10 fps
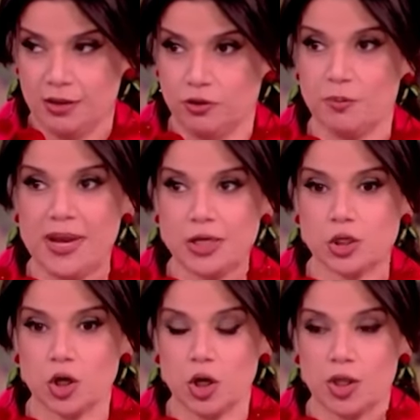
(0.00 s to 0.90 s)
to make
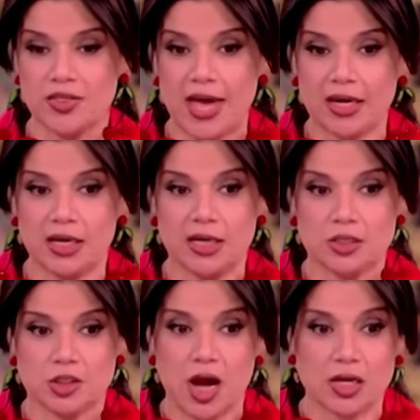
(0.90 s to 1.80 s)
sure that
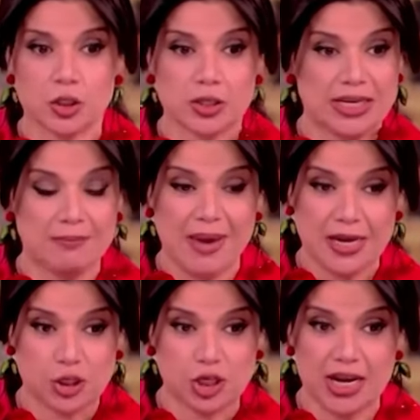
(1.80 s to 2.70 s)
he's not
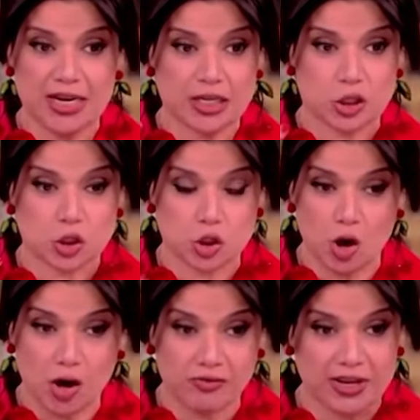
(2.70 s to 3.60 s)
emaciated,
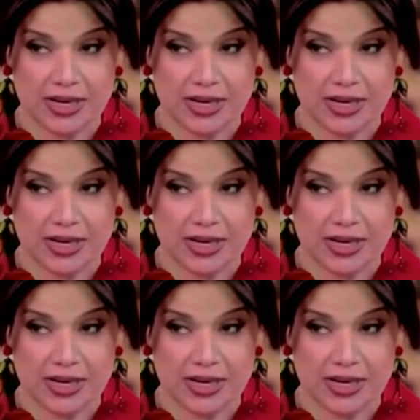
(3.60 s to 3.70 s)
starving,